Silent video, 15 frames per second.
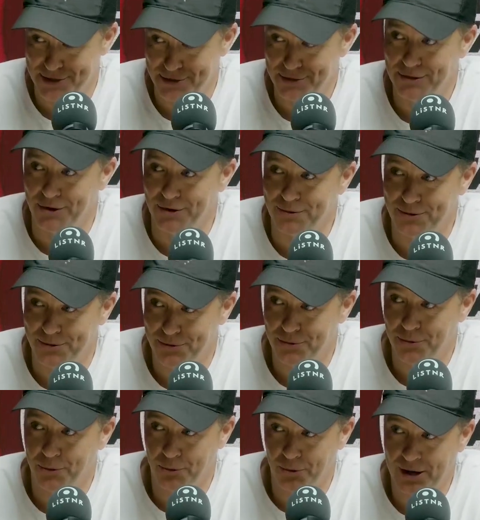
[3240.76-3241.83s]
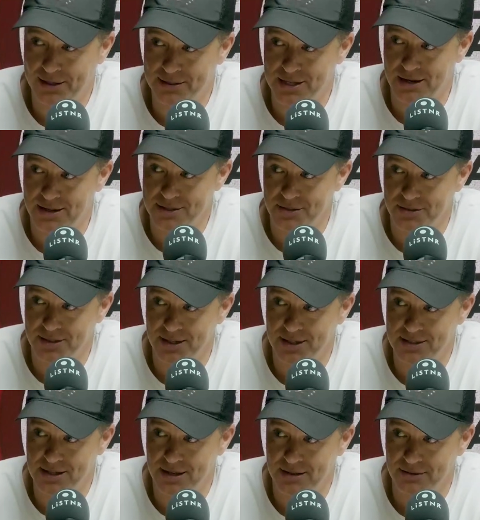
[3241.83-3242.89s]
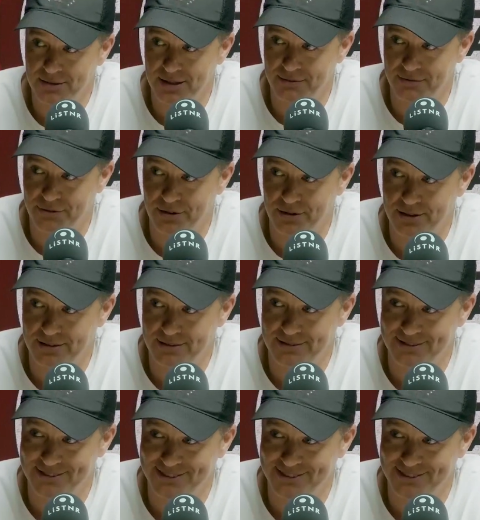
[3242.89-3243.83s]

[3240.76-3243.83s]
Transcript: opposed to you lot who all had sunnies on the next day on that flight.